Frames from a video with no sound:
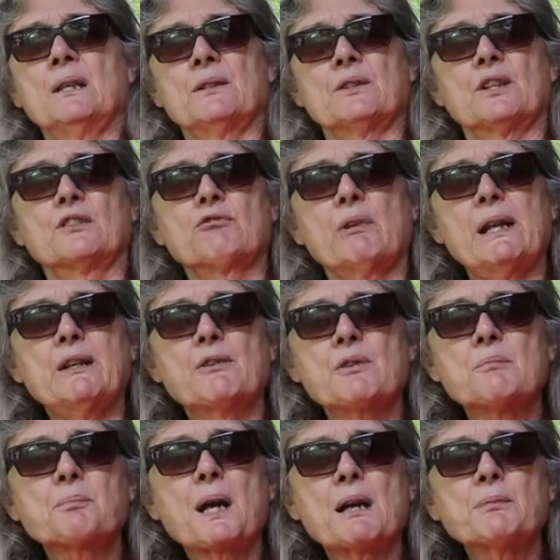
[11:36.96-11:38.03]
the greater
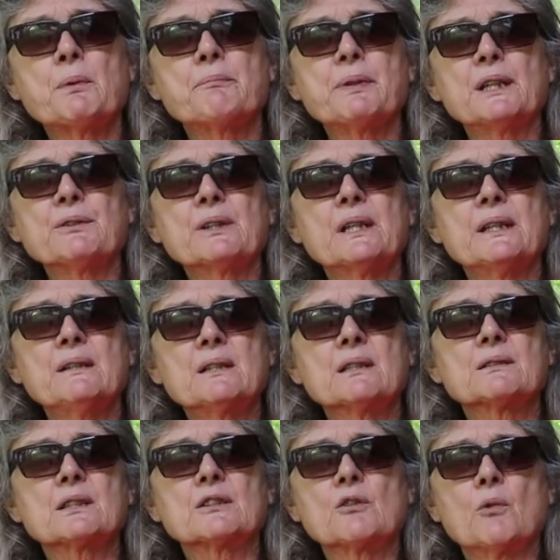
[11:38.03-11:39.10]
the probability
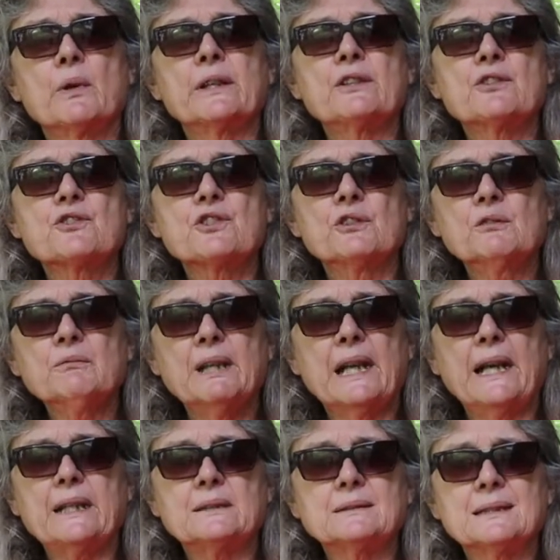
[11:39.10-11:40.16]
that they're going to
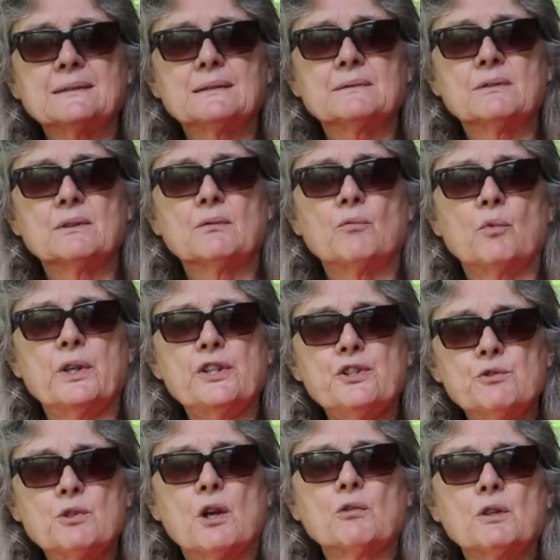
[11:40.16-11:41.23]
germinate when
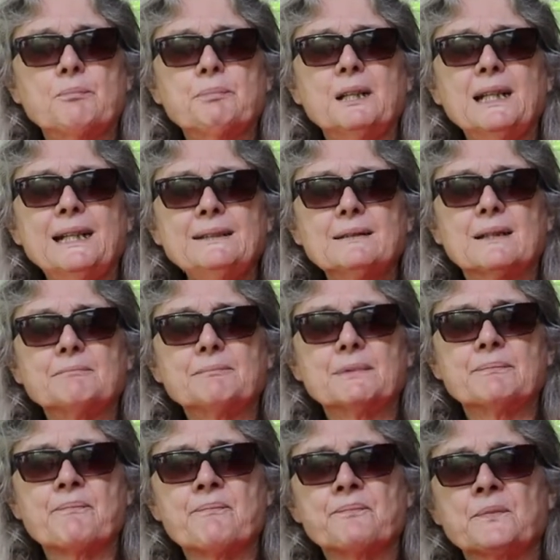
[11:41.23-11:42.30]
you go to plant them.